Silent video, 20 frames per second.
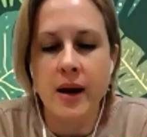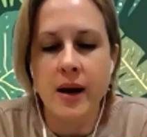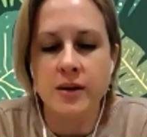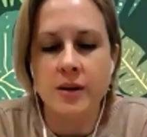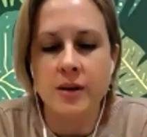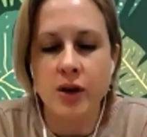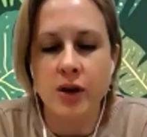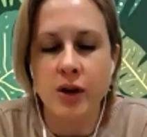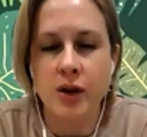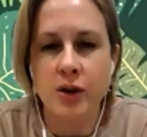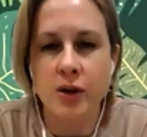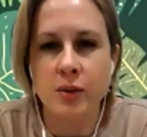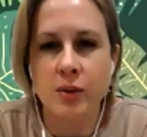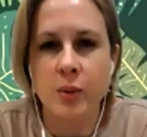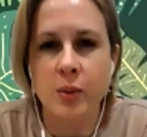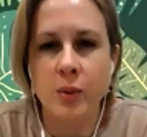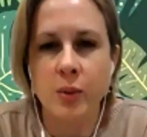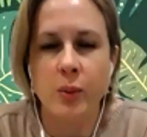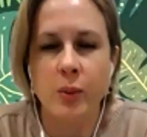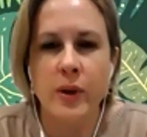And so
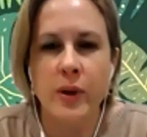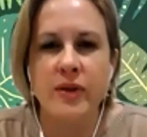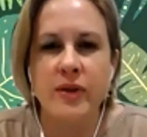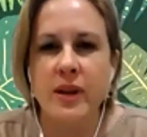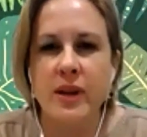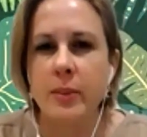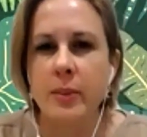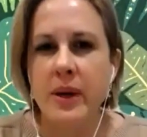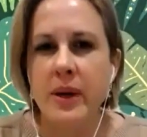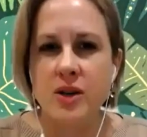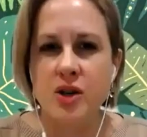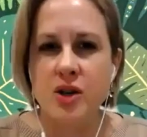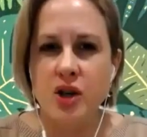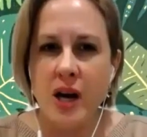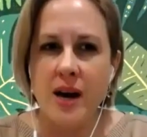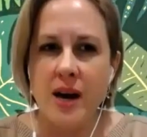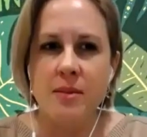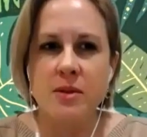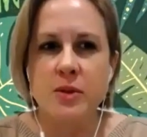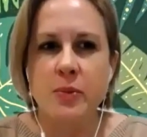we feel a bit
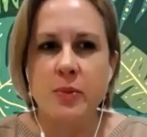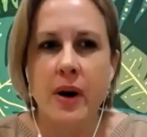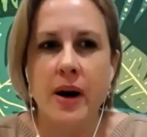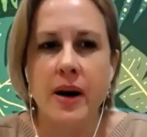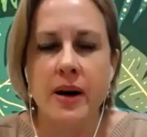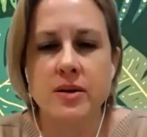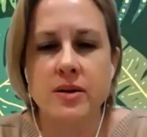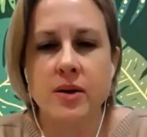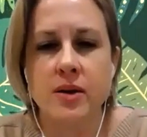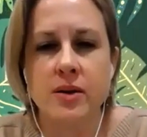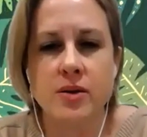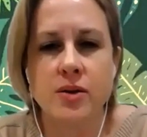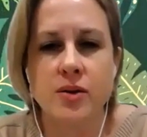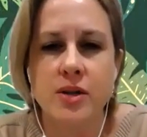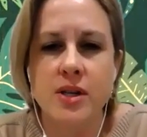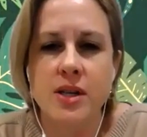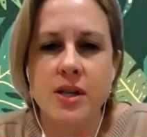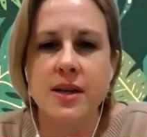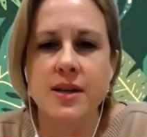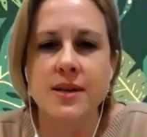shamed by it. So it's
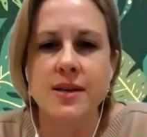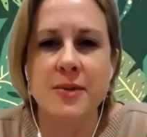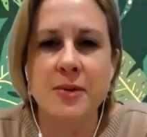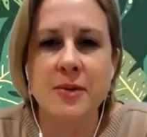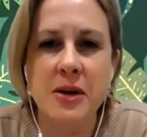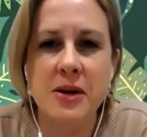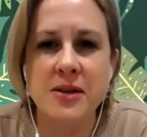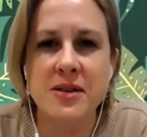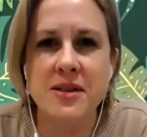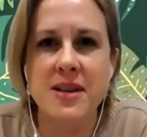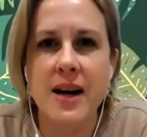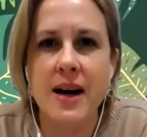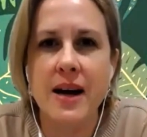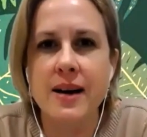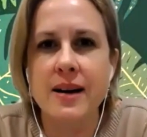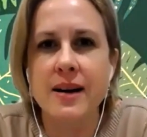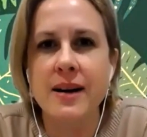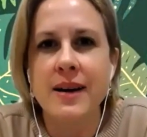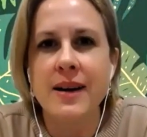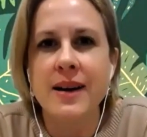good to hear someone else
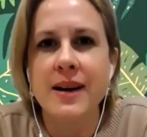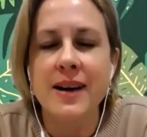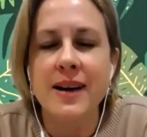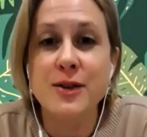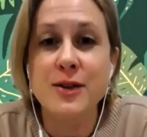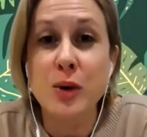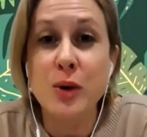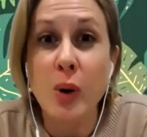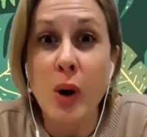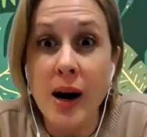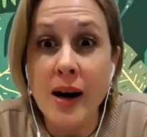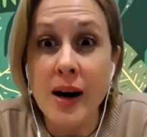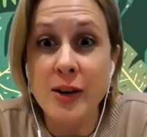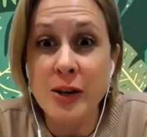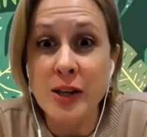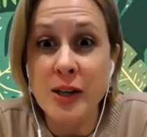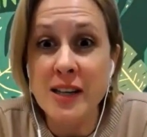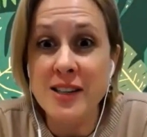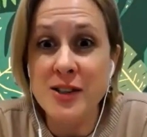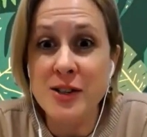say, it's all right, you
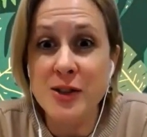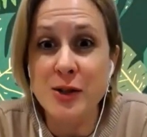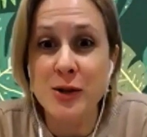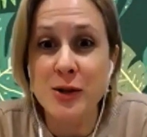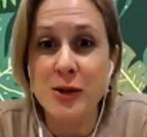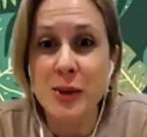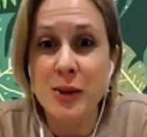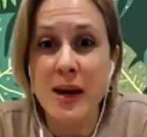need to.